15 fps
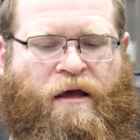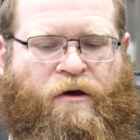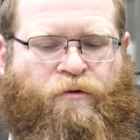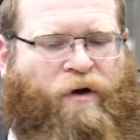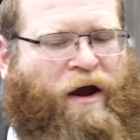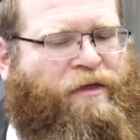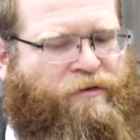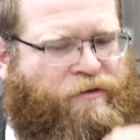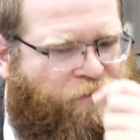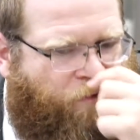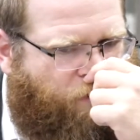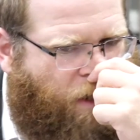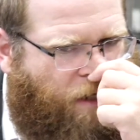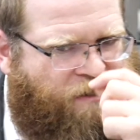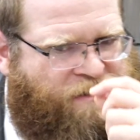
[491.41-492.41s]
Rather, the
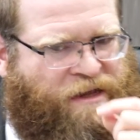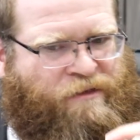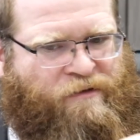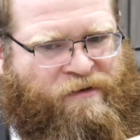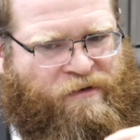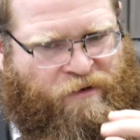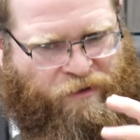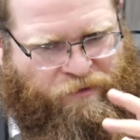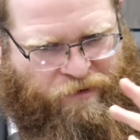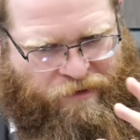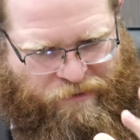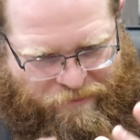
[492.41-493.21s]
Rashash said there's another